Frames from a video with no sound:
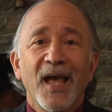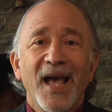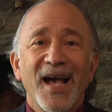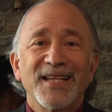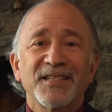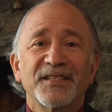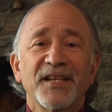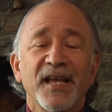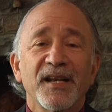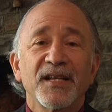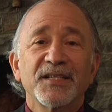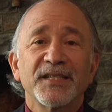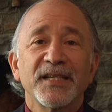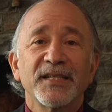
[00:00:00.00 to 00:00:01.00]
has a
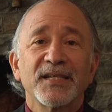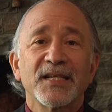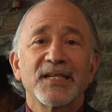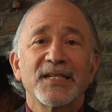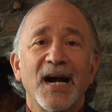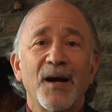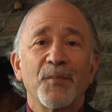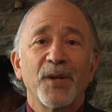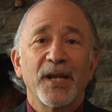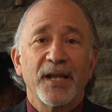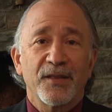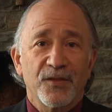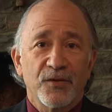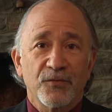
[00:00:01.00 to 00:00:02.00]
tendency to
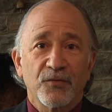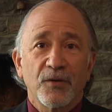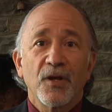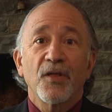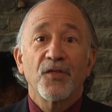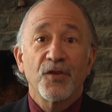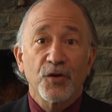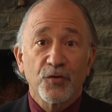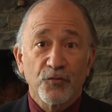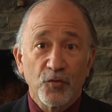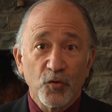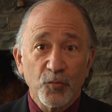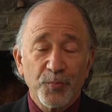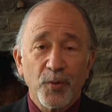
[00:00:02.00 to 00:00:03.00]
dominate the
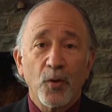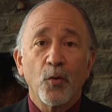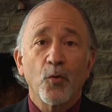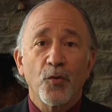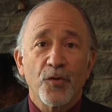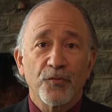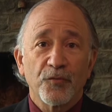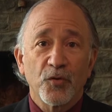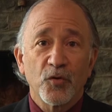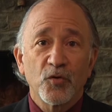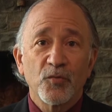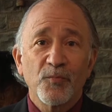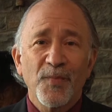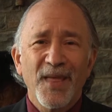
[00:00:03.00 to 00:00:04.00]
group or the
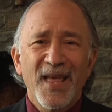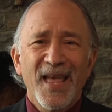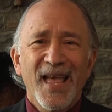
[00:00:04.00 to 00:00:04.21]
room